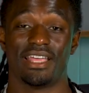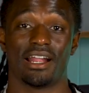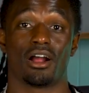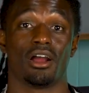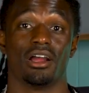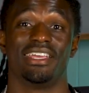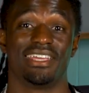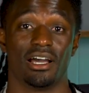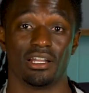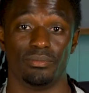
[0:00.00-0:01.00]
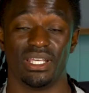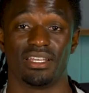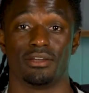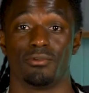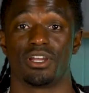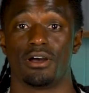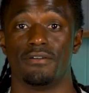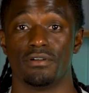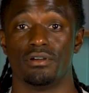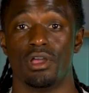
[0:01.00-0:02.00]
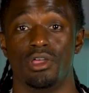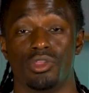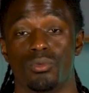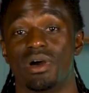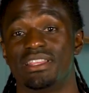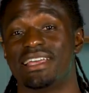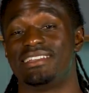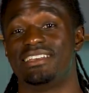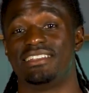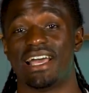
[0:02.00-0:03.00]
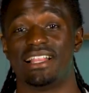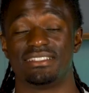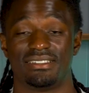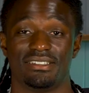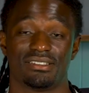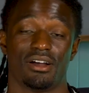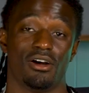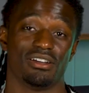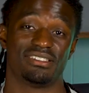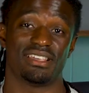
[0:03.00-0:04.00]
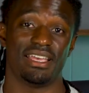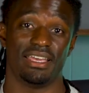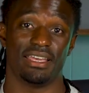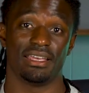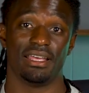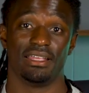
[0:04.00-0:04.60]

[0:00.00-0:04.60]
that our economy can recover the one that the analysis are saying